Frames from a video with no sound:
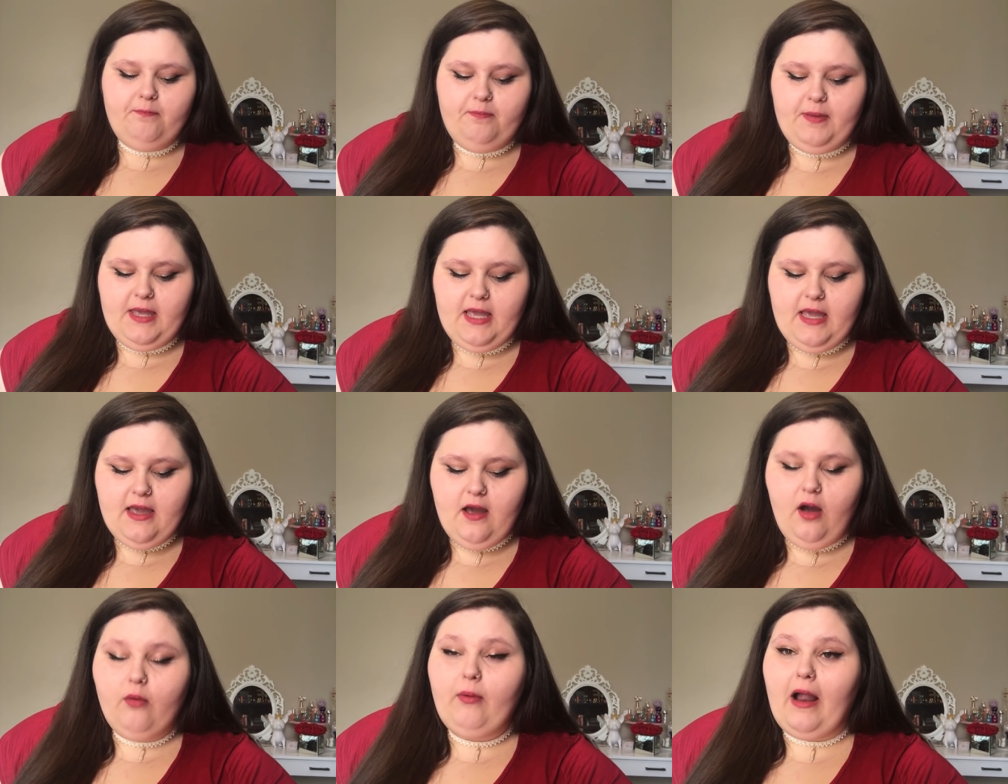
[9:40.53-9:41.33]
be
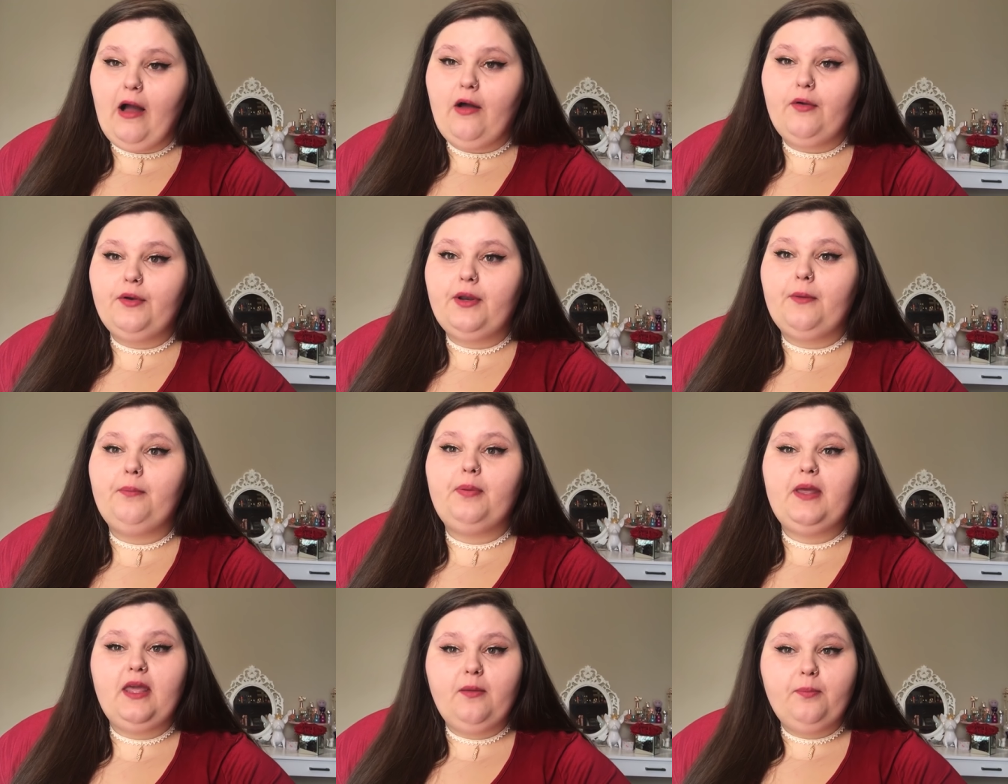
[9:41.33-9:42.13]
around
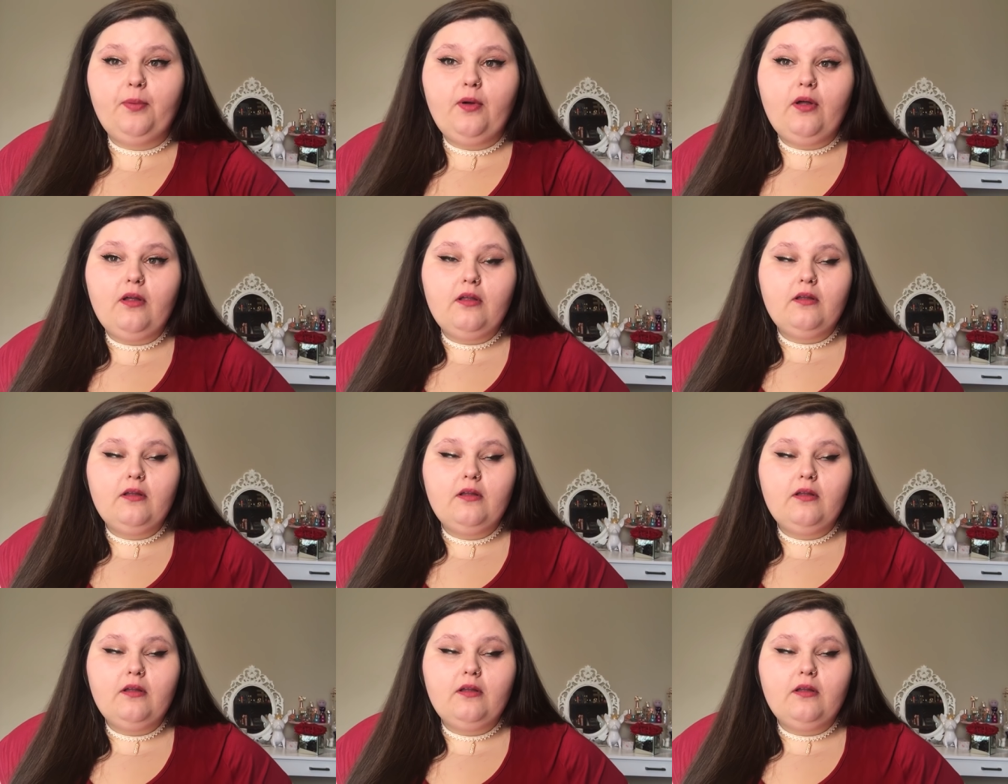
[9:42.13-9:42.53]
people